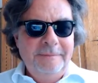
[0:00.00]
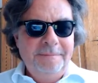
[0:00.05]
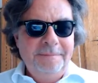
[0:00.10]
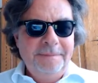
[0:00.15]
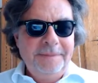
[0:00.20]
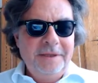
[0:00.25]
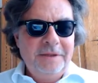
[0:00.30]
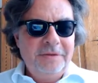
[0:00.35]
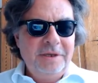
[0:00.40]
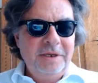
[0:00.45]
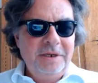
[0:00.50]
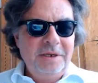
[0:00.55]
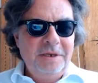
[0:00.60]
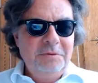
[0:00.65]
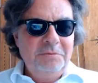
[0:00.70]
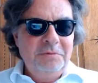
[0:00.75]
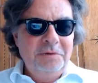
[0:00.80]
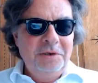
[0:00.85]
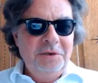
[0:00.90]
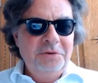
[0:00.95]
Then
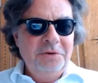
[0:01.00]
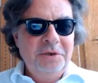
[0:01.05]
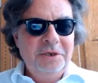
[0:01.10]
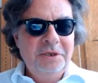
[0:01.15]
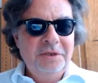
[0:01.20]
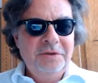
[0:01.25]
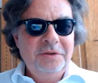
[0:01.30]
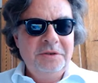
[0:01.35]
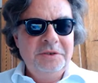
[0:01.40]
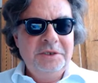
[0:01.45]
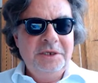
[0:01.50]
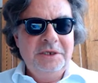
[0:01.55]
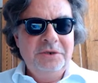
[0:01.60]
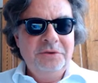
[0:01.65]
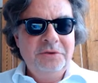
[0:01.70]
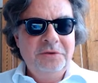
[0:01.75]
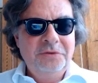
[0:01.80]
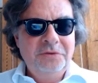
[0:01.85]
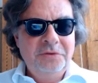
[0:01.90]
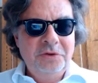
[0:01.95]
we look at the
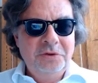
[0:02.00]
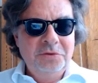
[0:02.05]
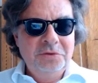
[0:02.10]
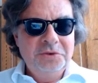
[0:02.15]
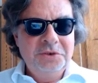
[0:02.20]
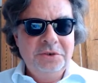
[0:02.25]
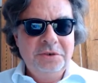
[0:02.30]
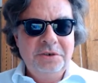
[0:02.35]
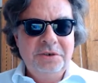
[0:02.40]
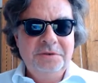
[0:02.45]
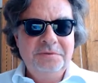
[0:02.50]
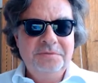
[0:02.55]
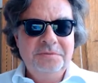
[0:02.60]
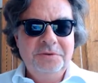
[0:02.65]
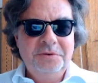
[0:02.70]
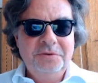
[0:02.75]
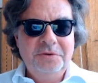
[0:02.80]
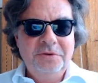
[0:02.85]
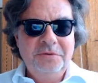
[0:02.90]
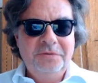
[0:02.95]
general solution
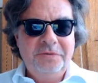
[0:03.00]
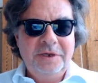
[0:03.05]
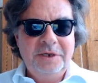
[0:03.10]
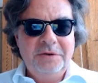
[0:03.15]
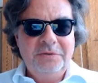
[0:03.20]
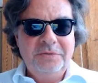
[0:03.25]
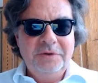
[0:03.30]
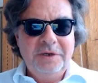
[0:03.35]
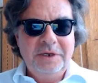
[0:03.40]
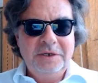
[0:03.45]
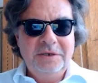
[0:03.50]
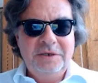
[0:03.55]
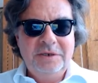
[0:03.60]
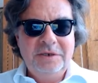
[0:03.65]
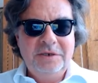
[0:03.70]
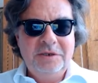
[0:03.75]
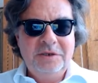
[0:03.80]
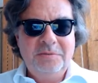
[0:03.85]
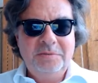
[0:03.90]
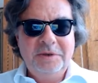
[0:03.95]
to the
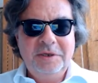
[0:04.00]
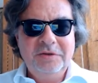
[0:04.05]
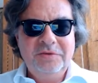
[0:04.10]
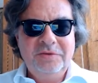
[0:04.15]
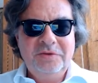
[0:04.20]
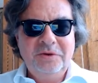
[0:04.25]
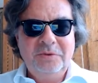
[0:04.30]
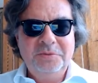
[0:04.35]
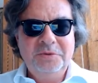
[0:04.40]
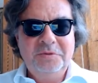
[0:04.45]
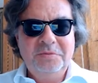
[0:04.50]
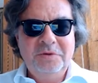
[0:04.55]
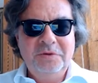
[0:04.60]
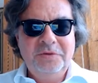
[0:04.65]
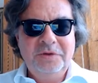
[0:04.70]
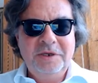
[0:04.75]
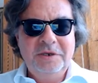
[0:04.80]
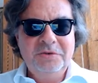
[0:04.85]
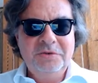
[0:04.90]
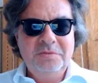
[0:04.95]
firefighting capacity
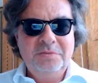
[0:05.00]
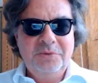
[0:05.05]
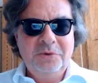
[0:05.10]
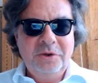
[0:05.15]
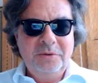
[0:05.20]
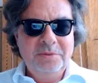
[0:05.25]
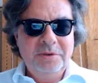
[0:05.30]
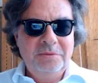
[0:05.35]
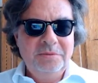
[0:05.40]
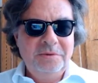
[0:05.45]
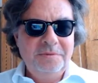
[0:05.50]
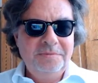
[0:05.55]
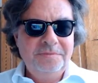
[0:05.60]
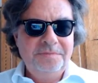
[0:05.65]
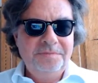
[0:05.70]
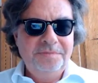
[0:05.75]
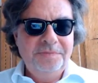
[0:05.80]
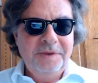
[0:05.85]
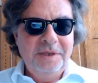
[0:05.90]
optimization problem.